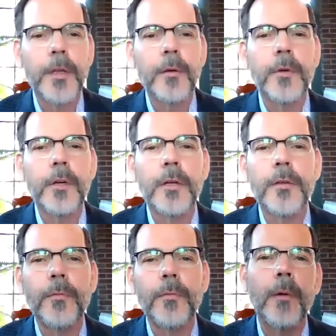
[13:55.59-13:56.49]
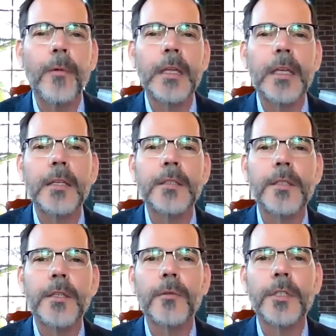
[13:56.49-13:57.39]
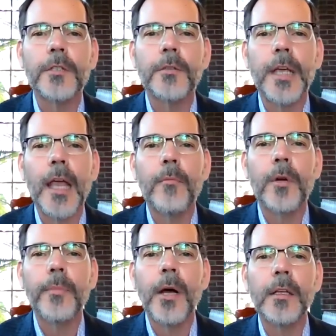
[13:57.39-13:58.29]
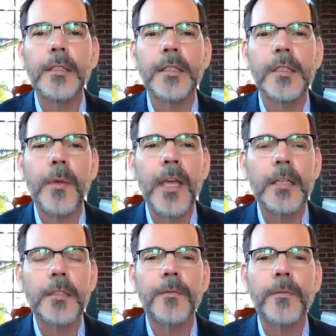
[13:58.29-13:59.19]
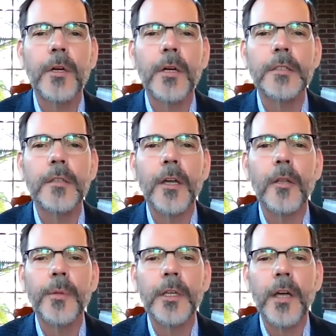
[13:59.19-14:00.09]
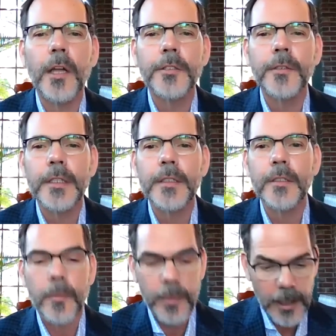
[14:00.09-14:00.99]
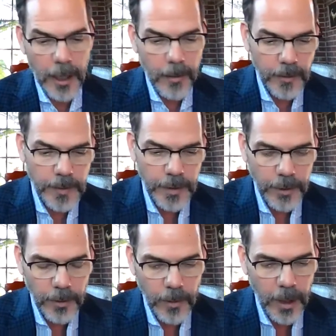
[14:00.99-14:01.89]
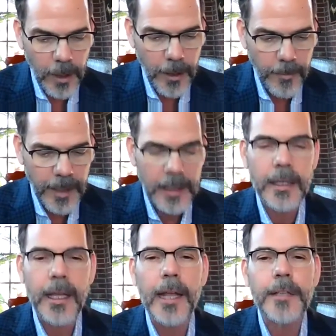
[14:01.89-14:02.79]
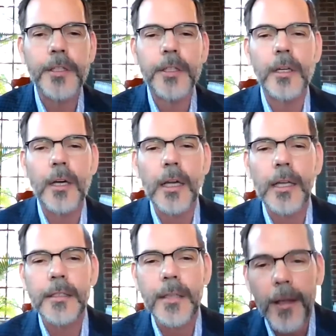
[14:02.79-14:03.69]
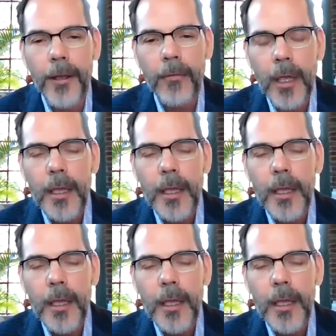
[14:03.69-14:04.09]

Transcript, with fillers: They're more what we need to do is create more policy space for developing countries to be able to um, engage in the kinds of